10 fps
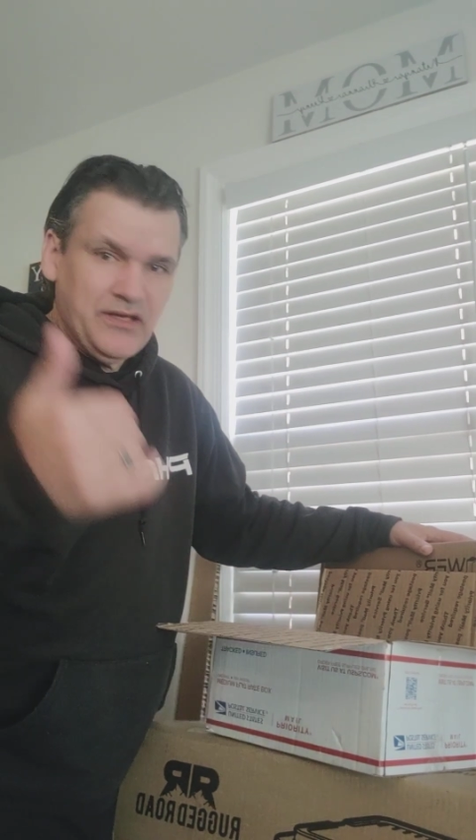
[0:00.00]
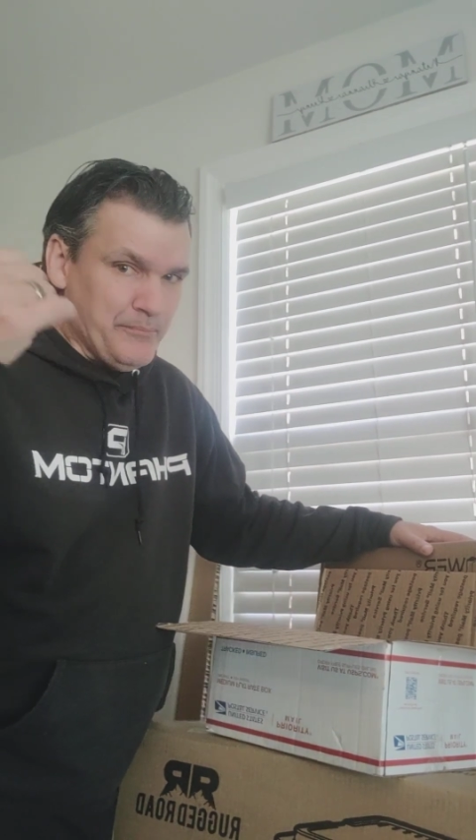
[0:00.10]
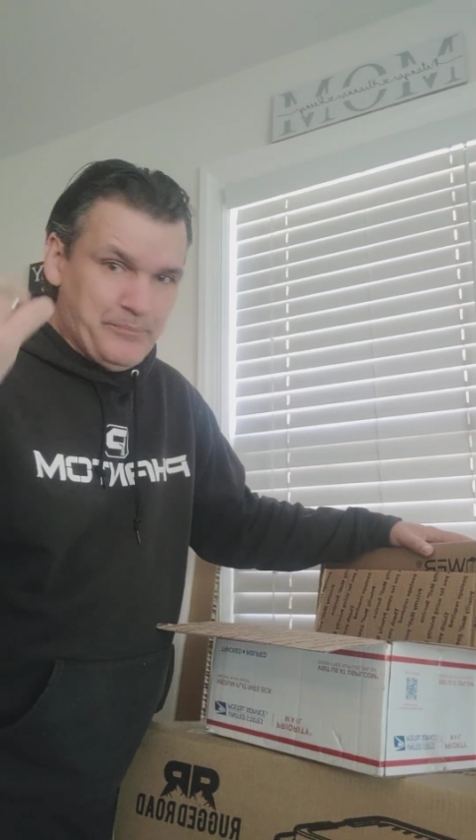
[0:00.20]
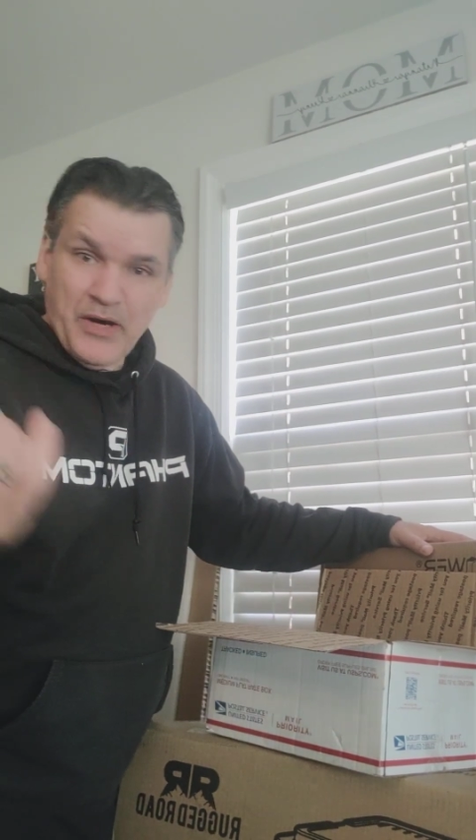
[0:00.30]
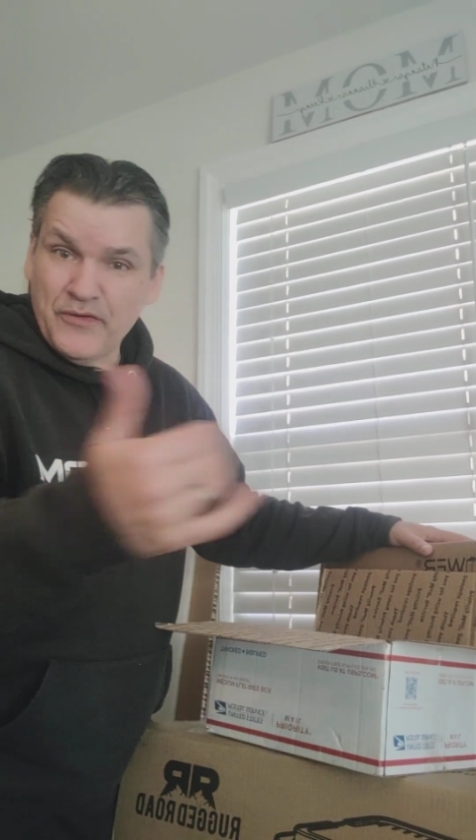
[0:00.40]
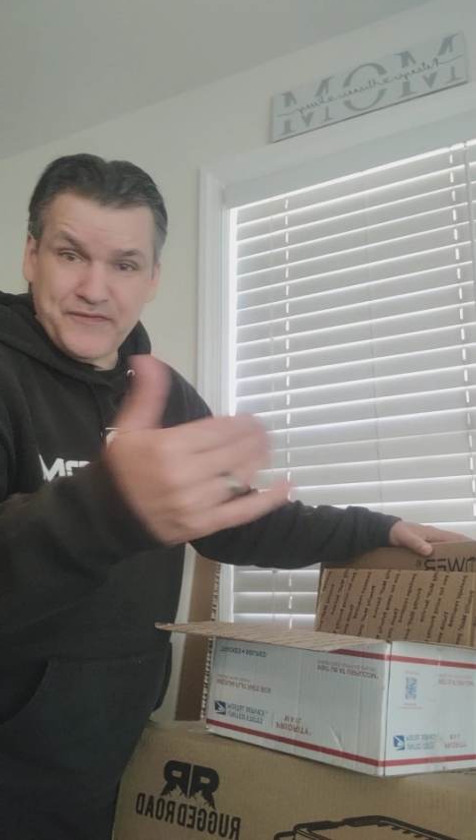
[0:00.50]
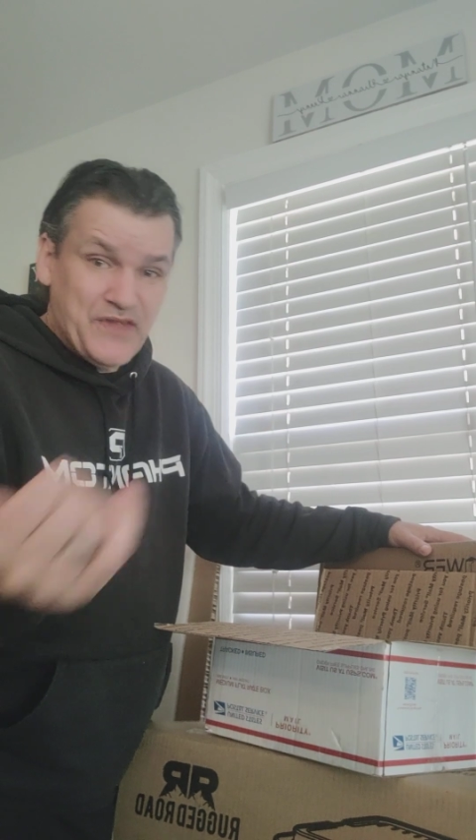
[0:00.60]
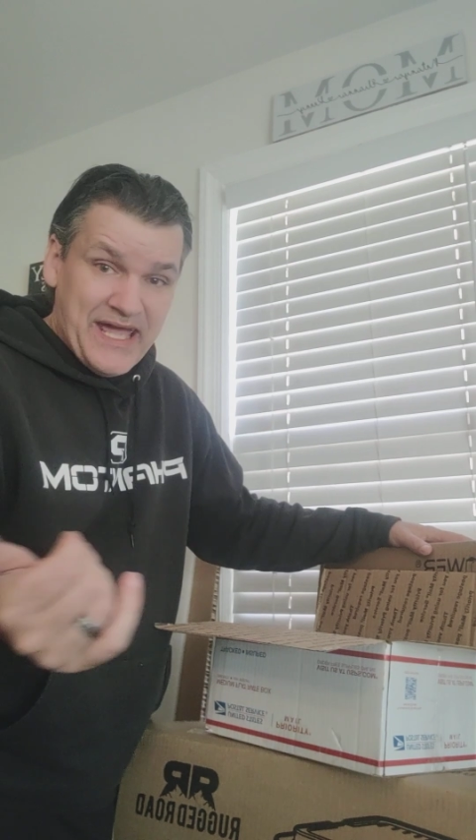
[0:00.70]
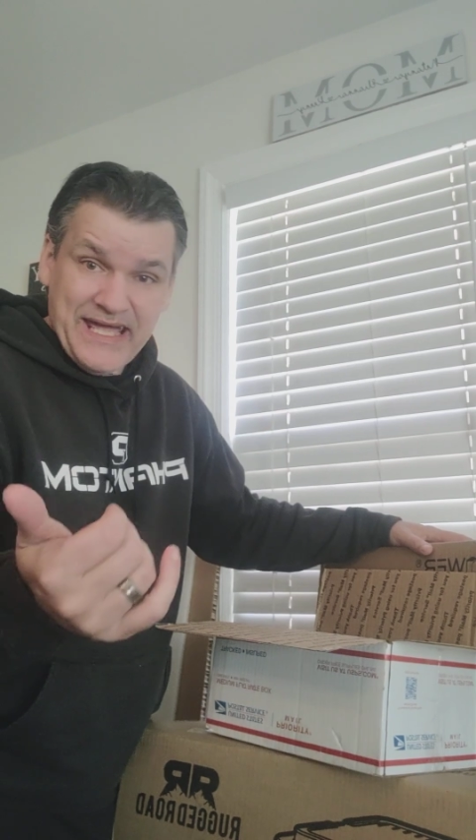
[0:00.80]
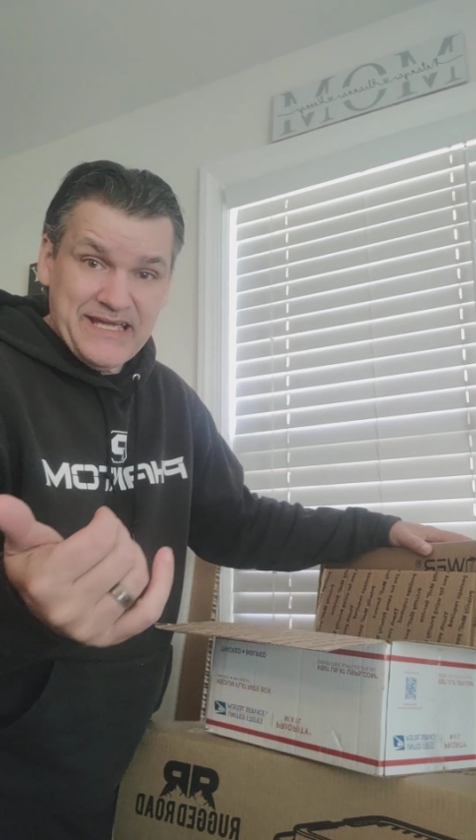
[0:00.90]
both
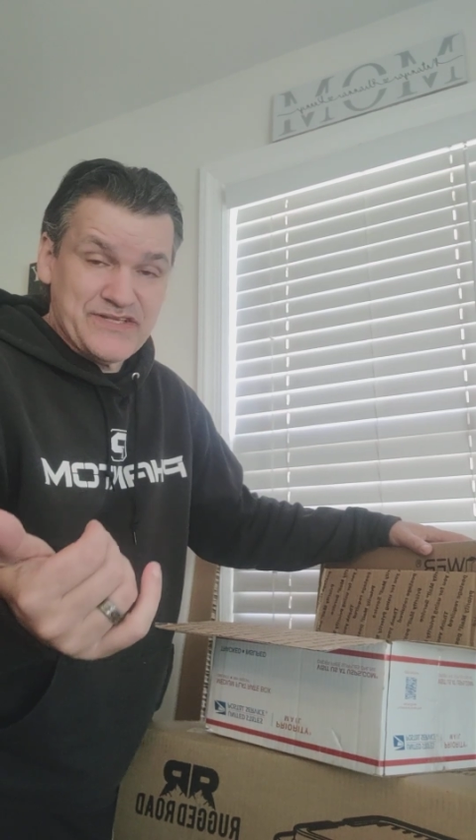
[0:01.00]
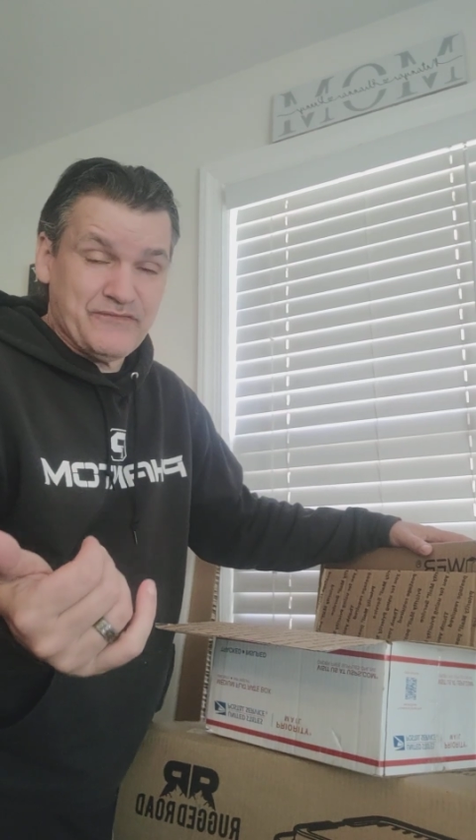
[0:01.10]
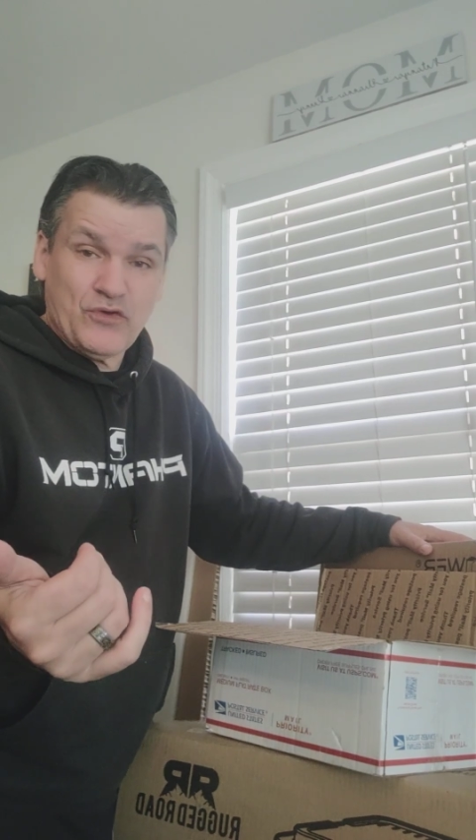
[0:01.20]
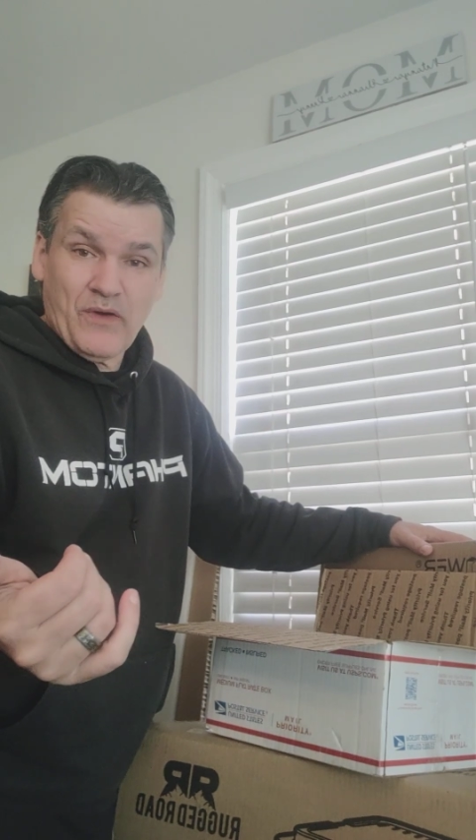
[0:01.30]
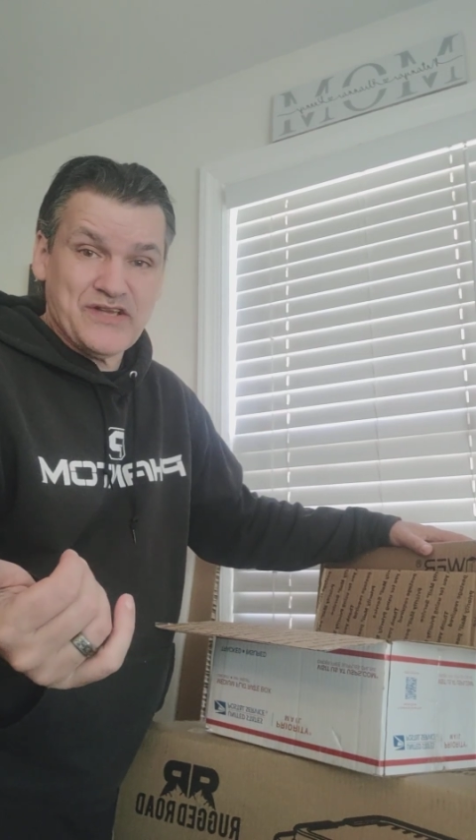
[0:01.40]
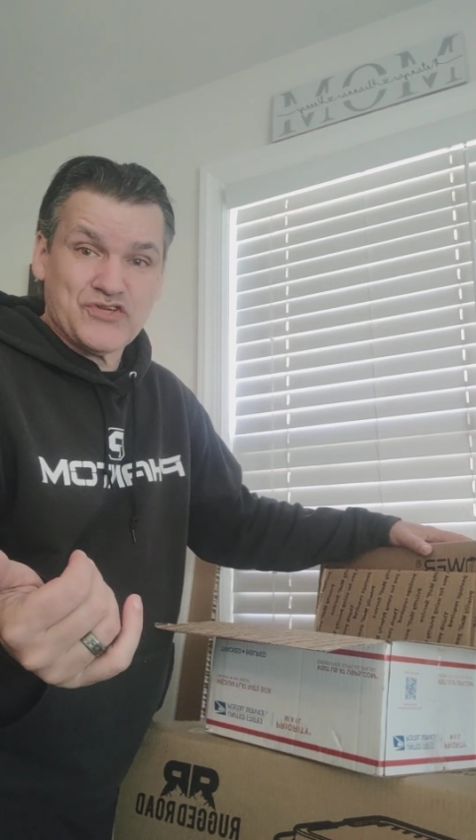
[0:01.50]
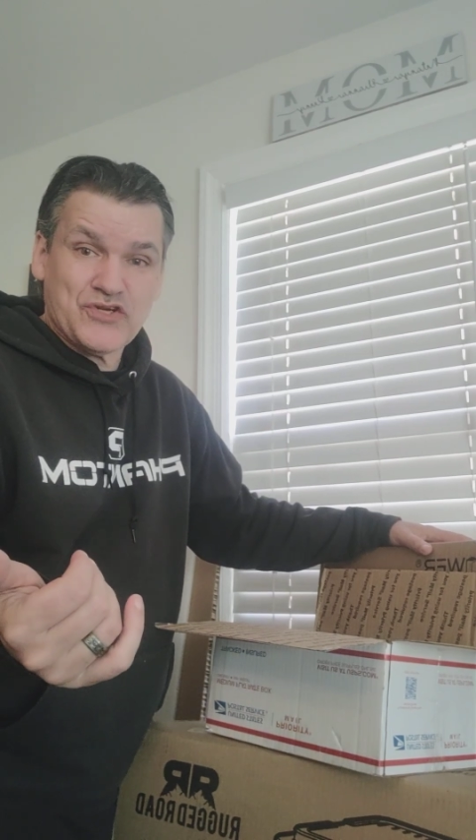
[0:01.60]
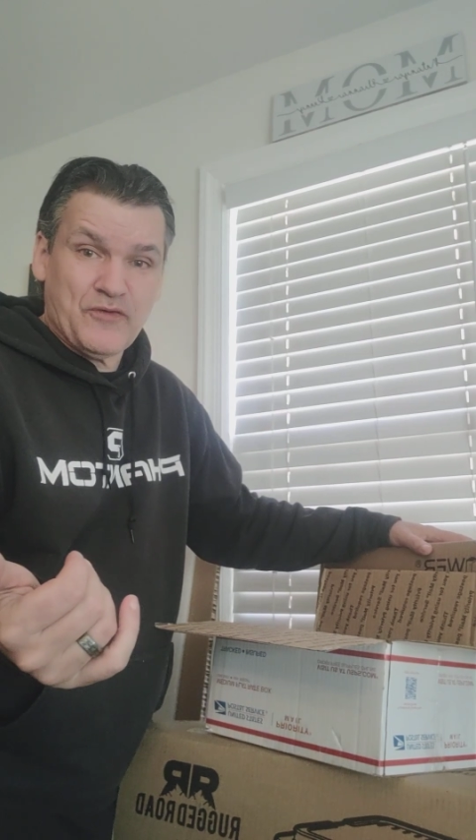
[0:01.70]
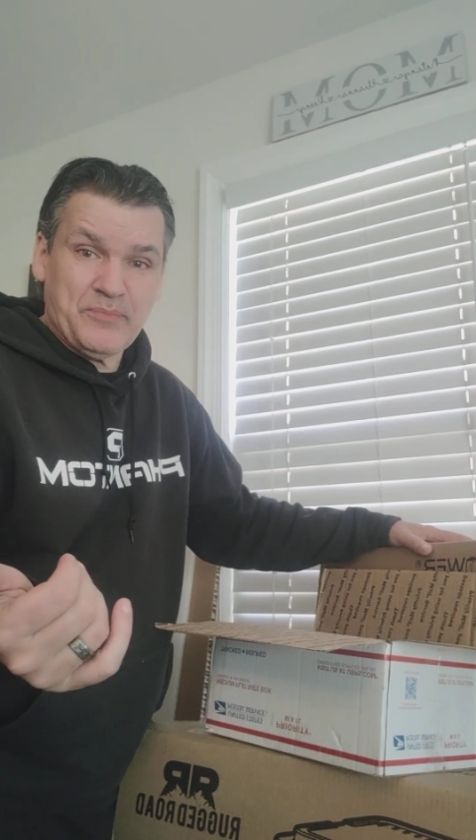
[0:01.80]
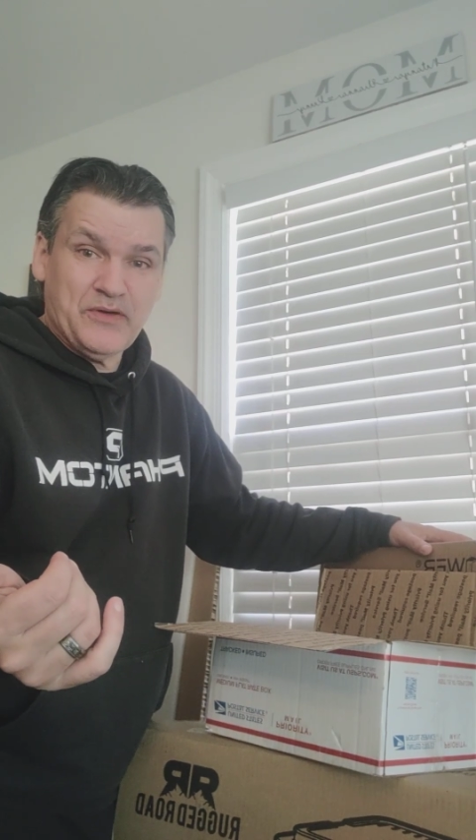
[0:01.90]
days if you register
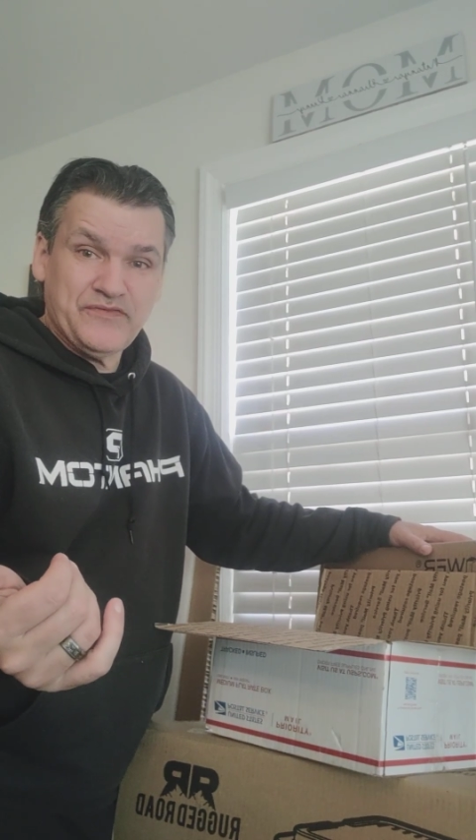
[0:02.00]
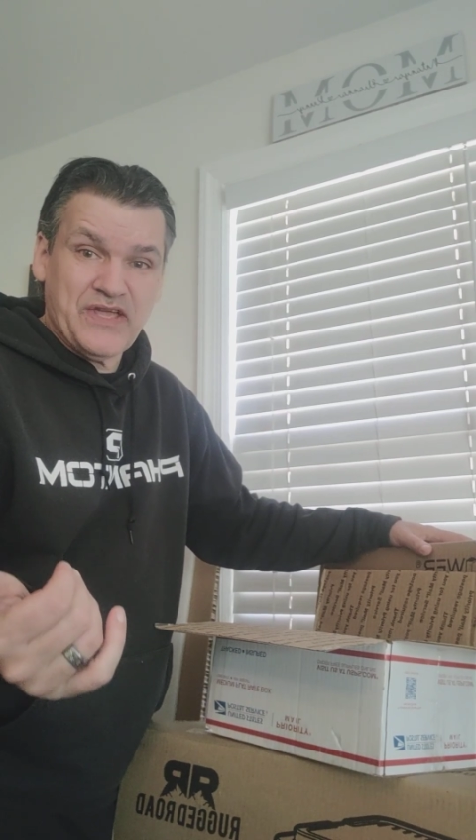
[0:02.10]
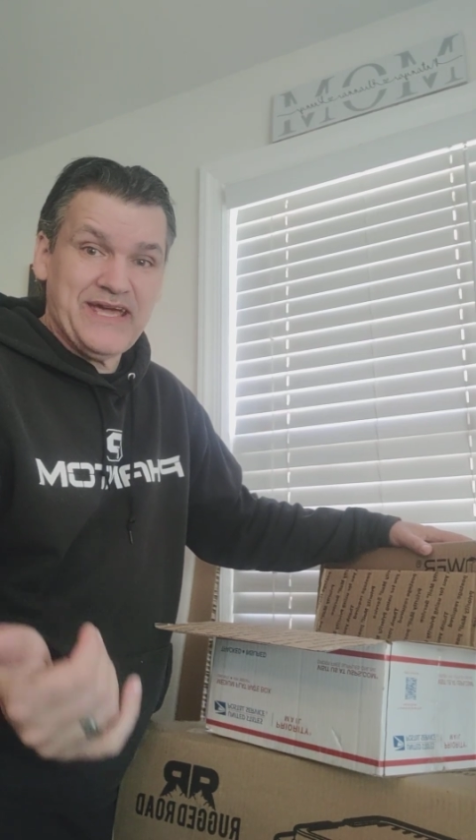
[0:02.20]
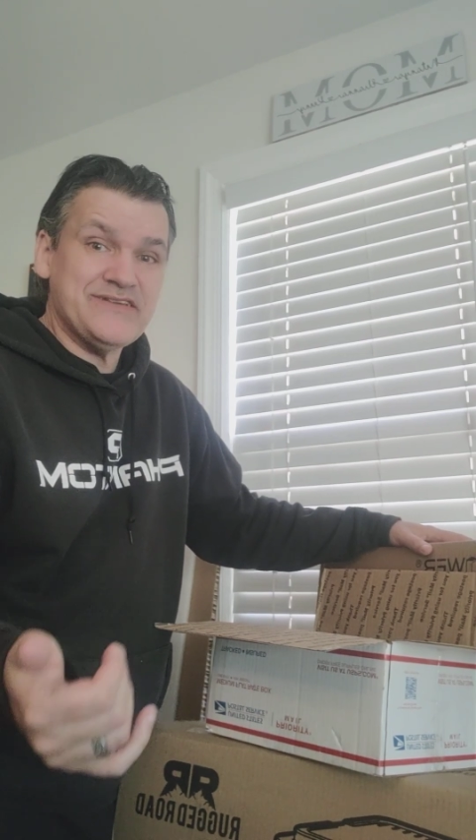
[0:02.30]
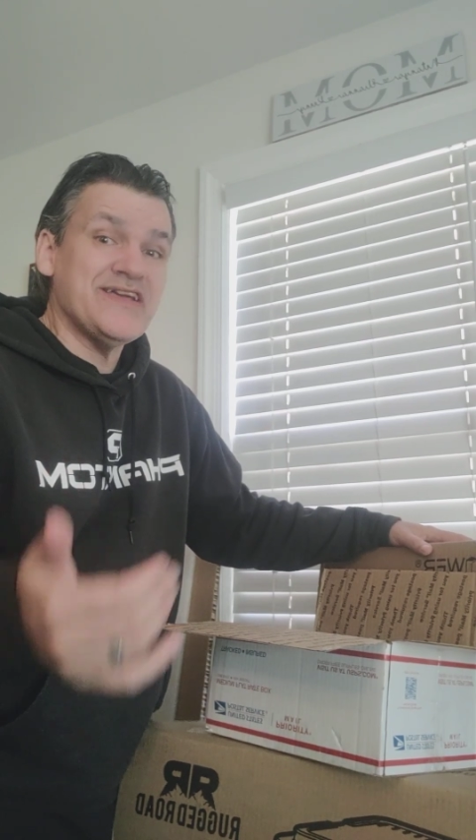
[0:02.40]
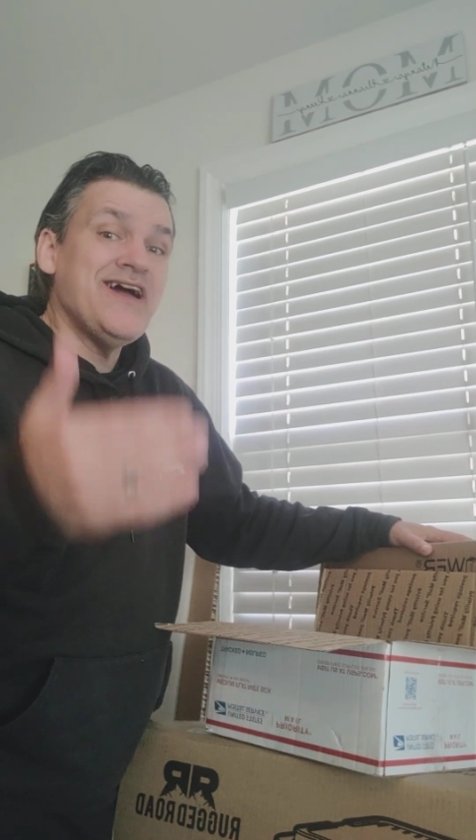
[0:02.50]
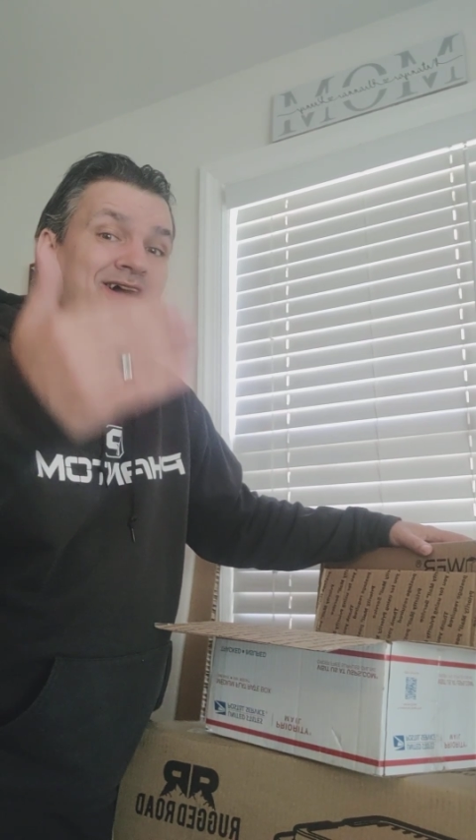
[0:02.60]
for both days,